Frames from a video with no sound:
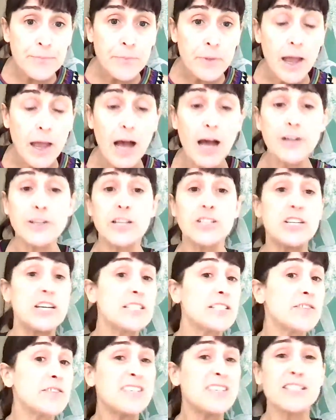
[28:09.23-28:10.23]
our
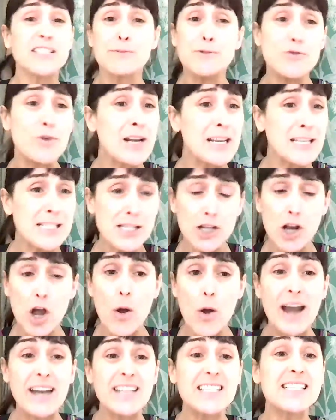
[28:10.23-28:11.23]
digestive system is really slow
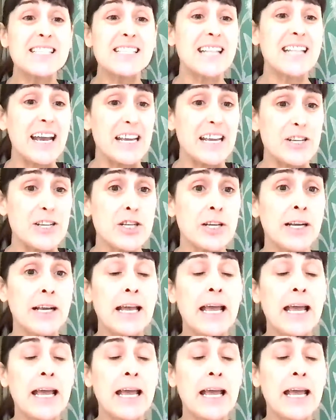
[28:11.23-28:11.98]
and it's sluggish.